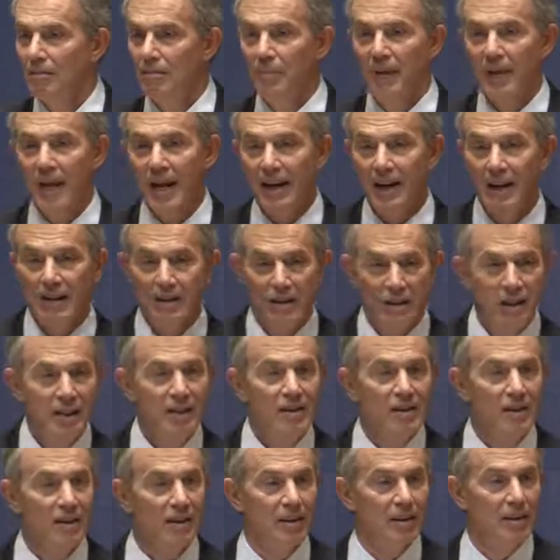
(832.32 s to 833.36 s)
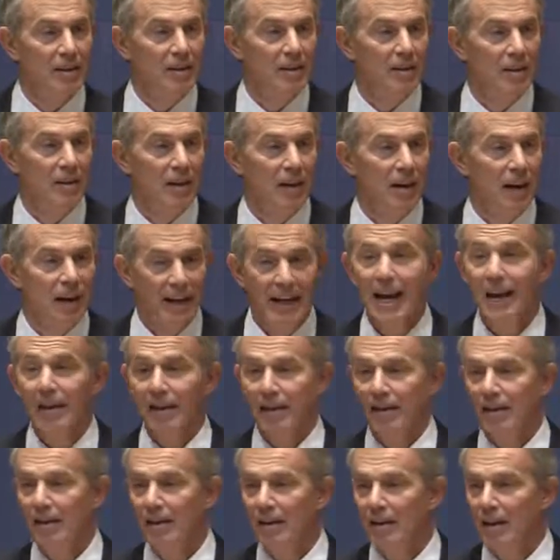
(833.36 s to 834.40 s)
But then Indonesia,
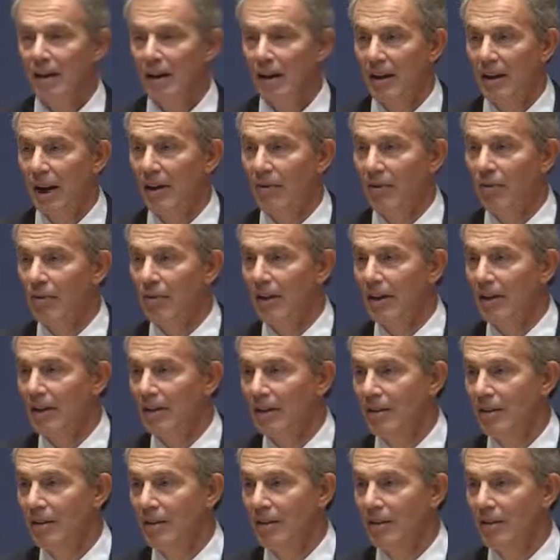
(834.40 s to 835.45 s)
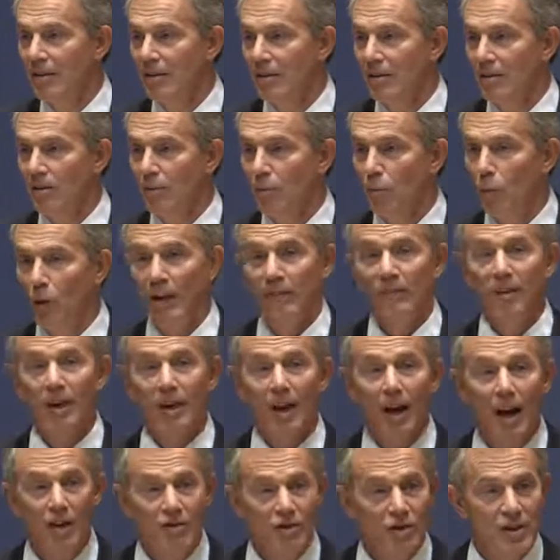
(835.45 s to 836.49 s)
again, a country, one of the
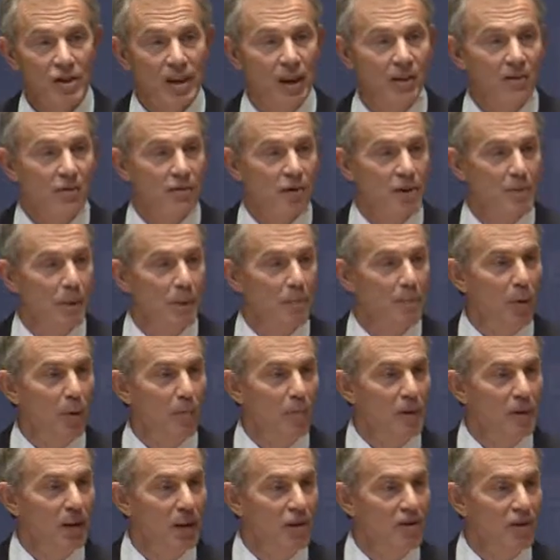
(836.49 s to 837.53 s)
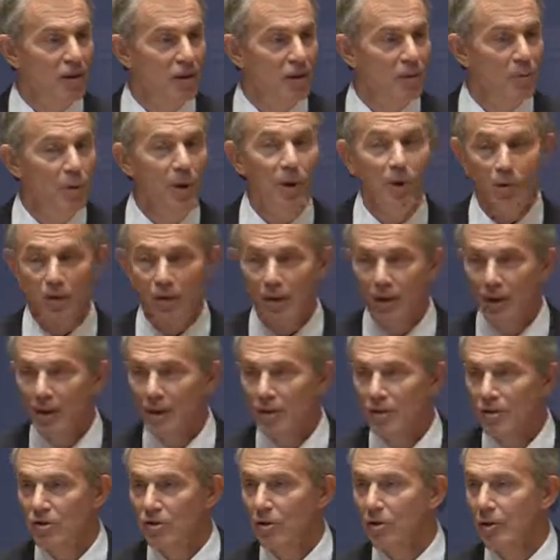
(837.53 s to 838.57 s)
largest countries by population in the world,
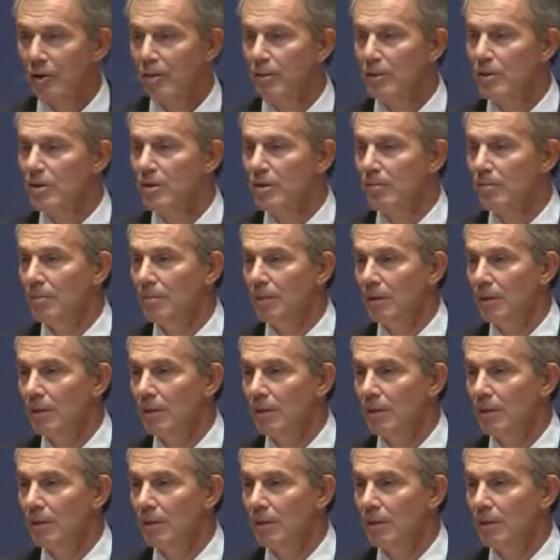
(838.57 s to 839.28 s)
strongly Muslim.